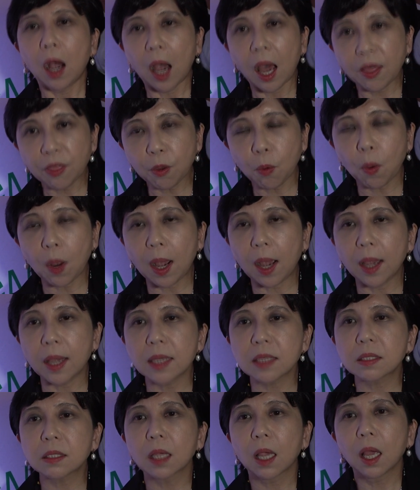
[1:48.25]

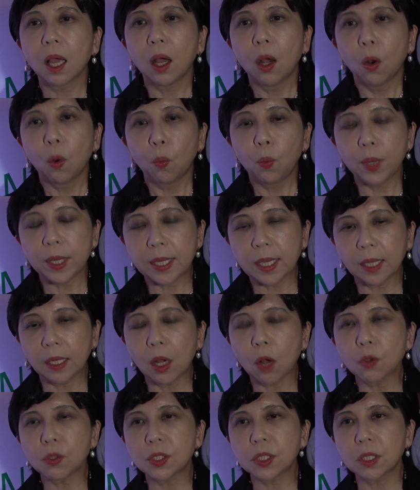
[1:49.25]
Otherwise, we
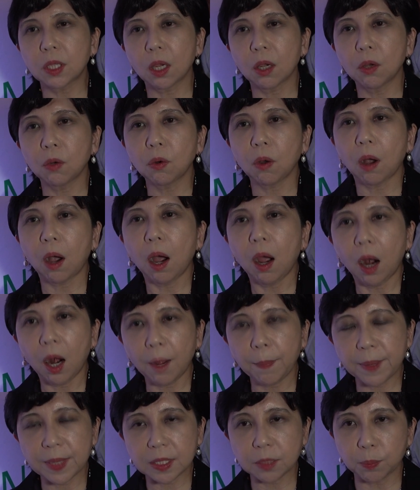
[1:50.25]
can also
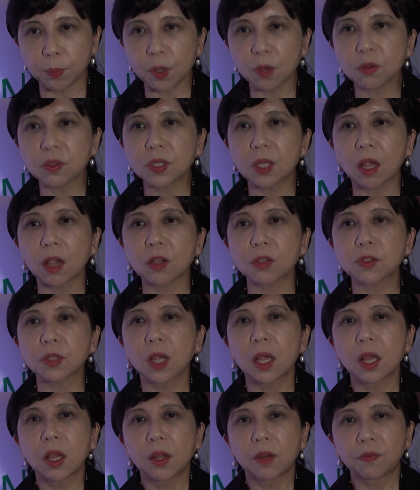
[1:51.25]
harvest immune cells
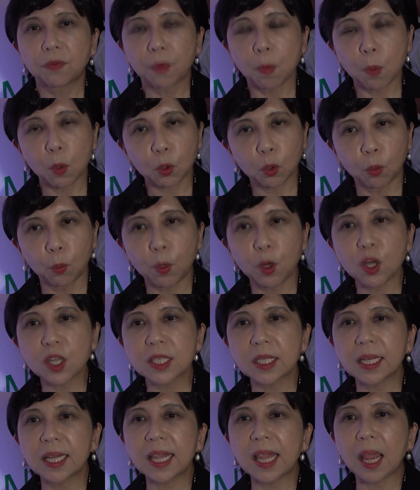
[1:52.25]
from
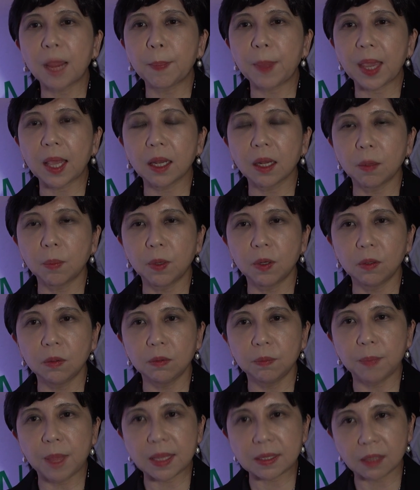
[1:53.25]
commercially
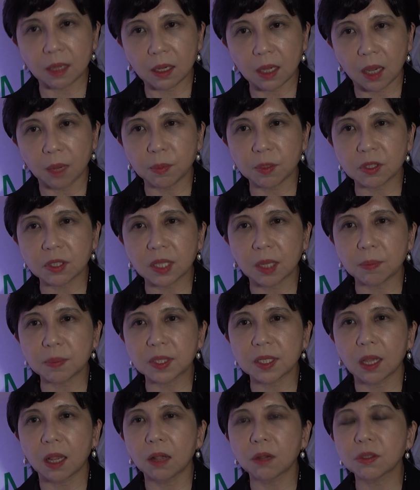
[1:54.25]
available mesenchymal stem
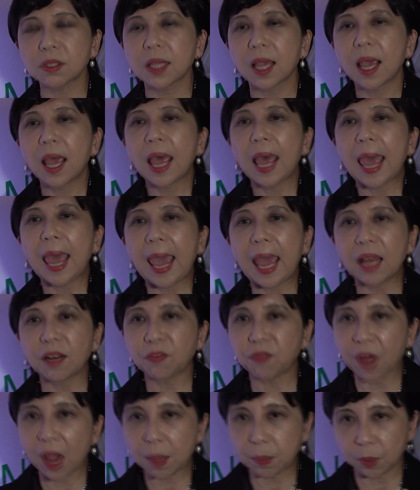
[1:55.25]
cells
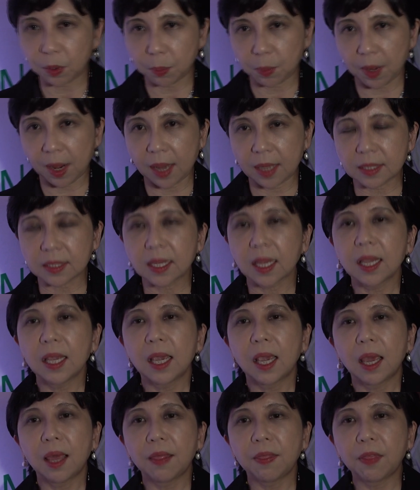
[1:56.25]
and fibroblasts.
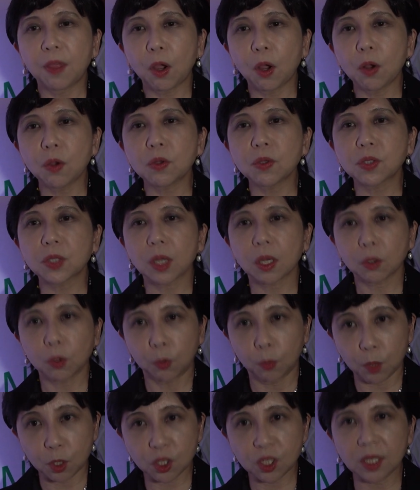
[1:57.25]
And those
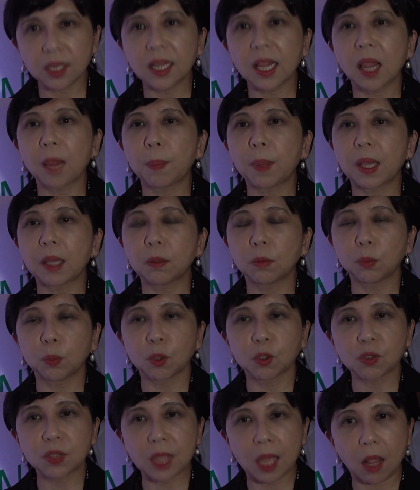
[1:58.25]
commercially
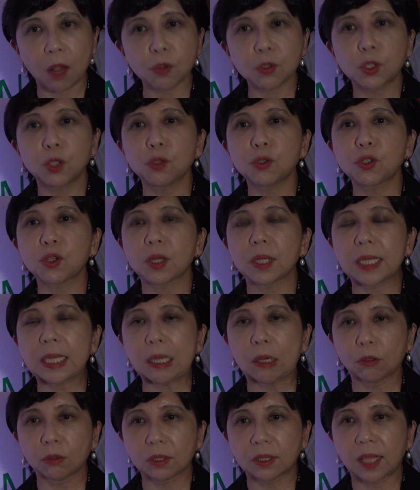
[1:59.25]
available cells usually
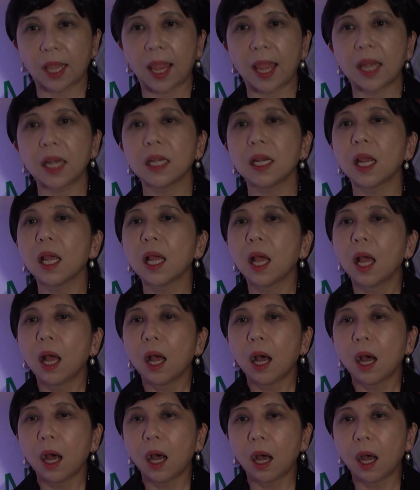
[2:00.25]
contain
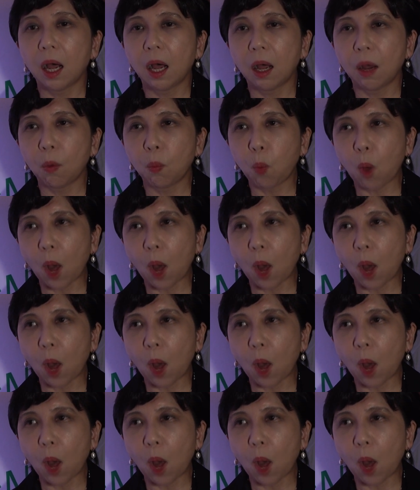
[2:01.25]
uh,